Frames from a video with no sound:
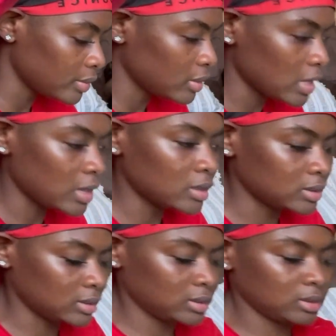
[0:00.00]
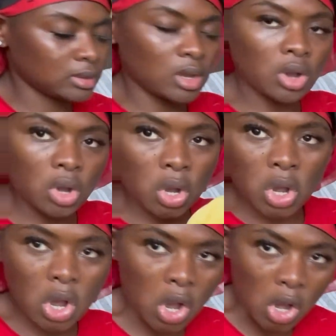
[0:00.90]
That is
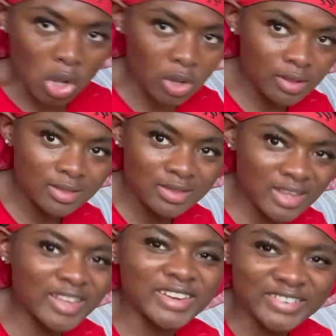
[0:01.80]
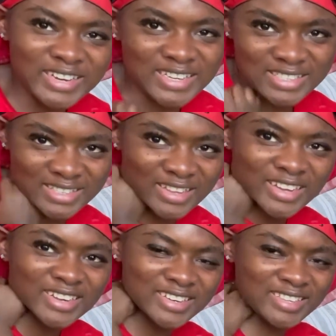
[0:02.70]
all. I know that's a
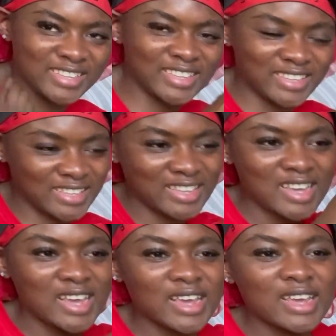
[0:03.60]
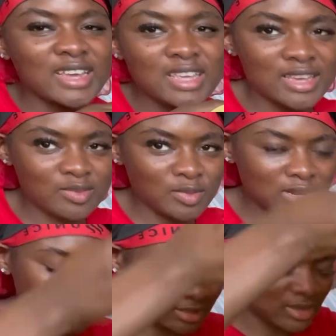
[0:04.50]
lot. Yeah, but
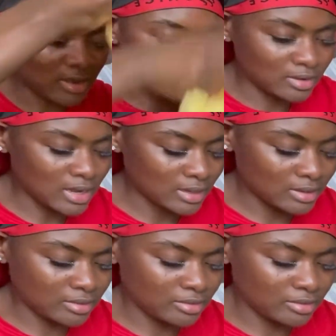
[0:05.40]
I still have to add in the